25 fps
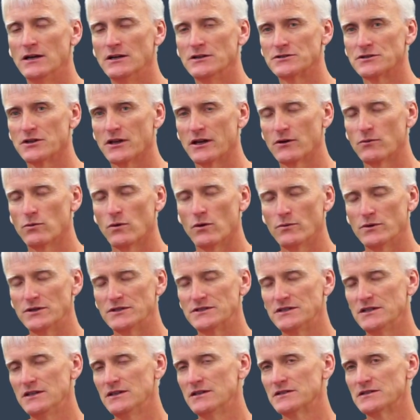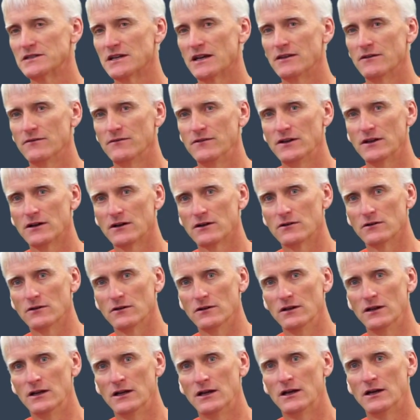So like when we see this on the
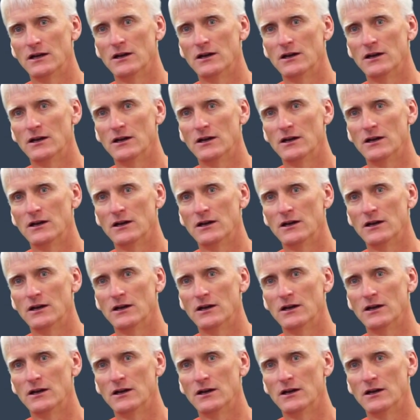vehicle,